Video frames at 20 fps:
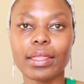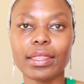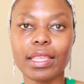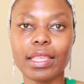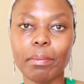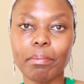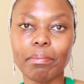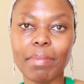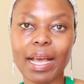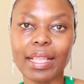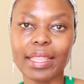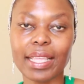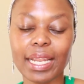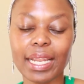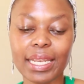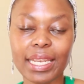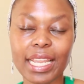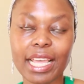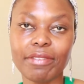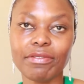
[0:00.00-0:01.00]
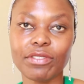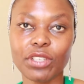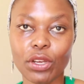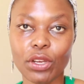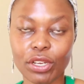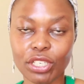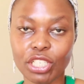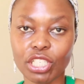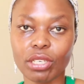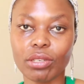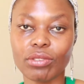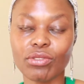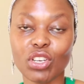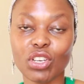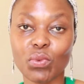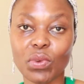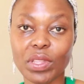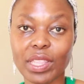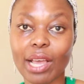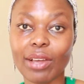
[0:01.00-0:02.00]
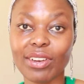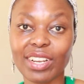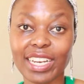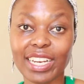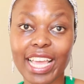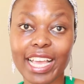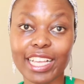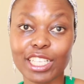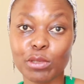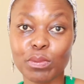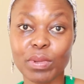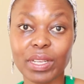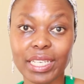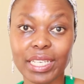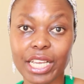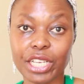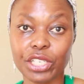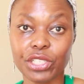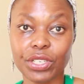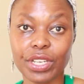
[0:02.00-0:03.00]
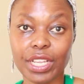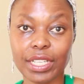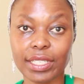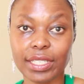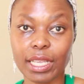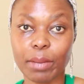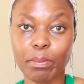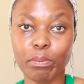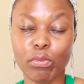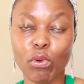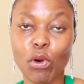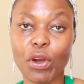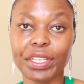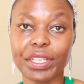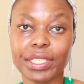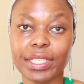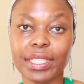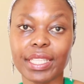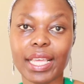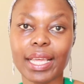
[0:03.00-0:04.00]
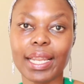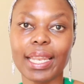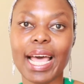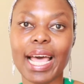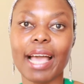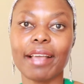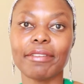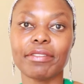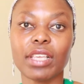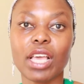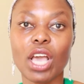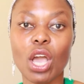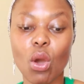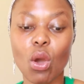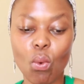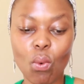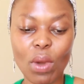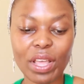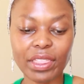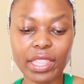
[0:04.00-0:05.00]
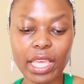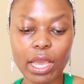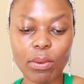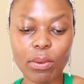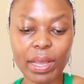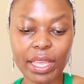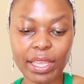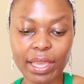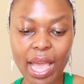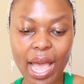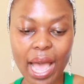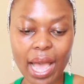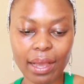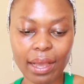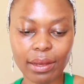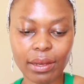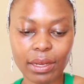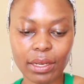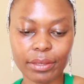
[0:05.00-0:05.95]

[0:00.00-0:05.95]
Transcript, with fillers: the mother left her children without an explanation at some point in their lives when they were young,